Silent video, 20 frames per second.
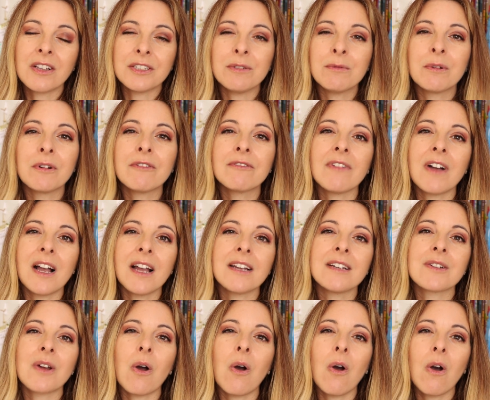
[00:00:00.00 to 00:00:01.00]
You will
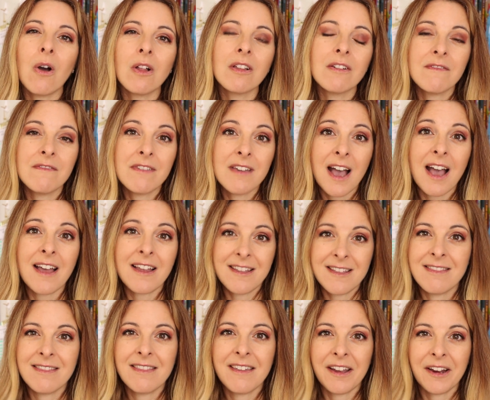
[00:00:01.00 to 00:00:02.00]
find all of that
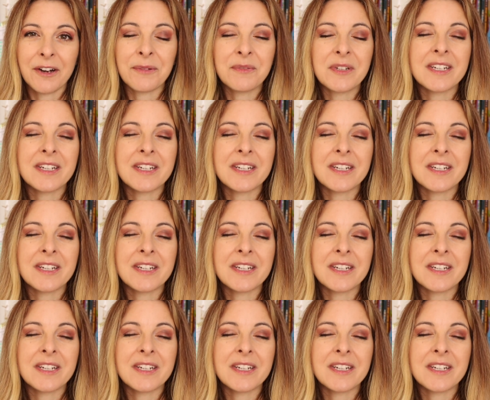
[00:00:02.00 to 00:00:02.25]
in there.